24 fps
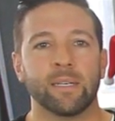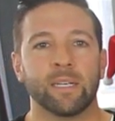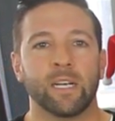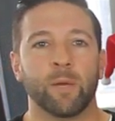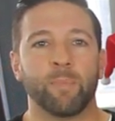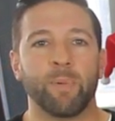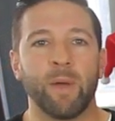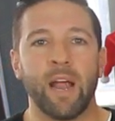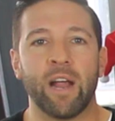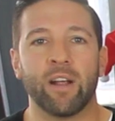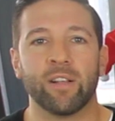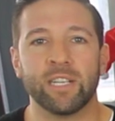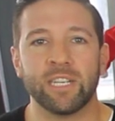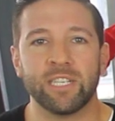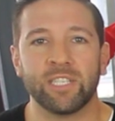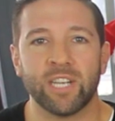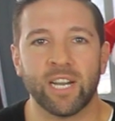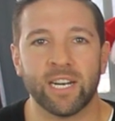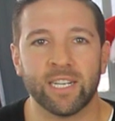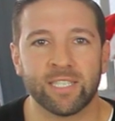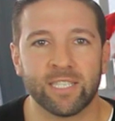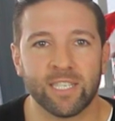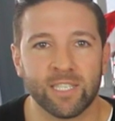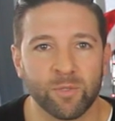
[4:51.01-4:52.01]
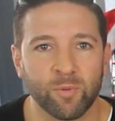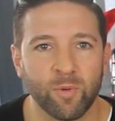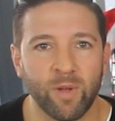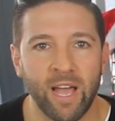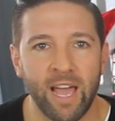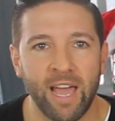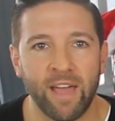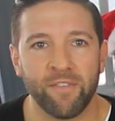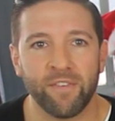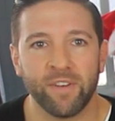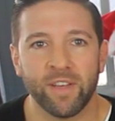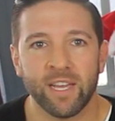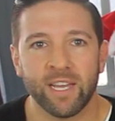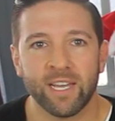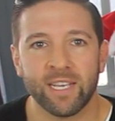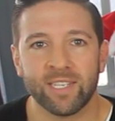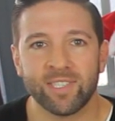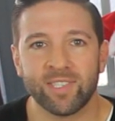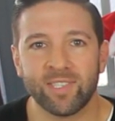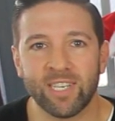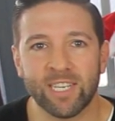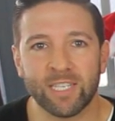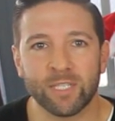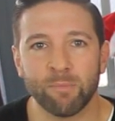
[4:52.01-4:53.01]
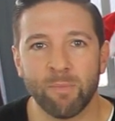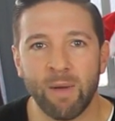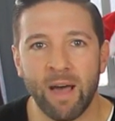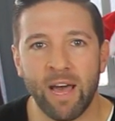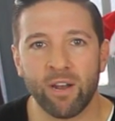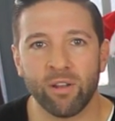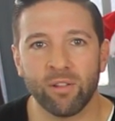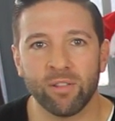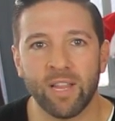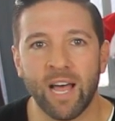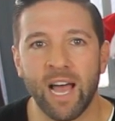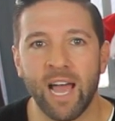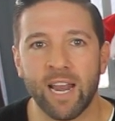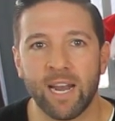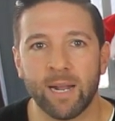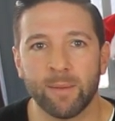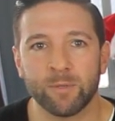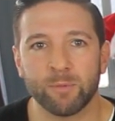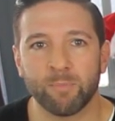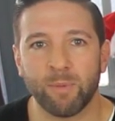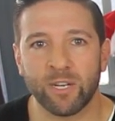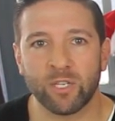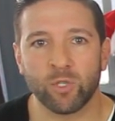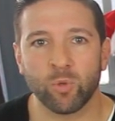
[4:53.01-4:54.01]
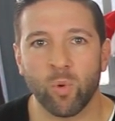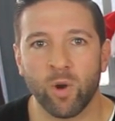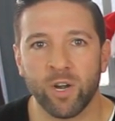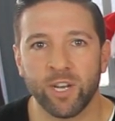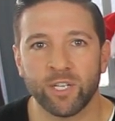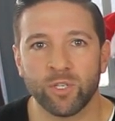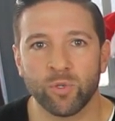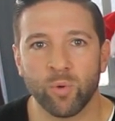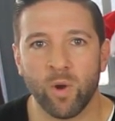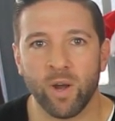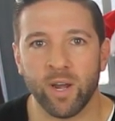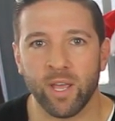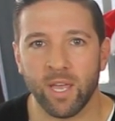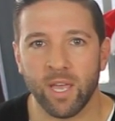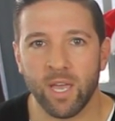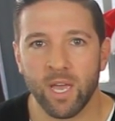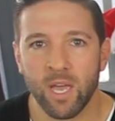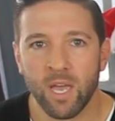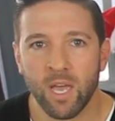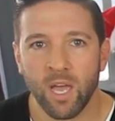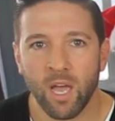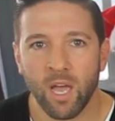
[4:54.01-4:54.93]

Apparently, Genesis will have six model lineups by 2020.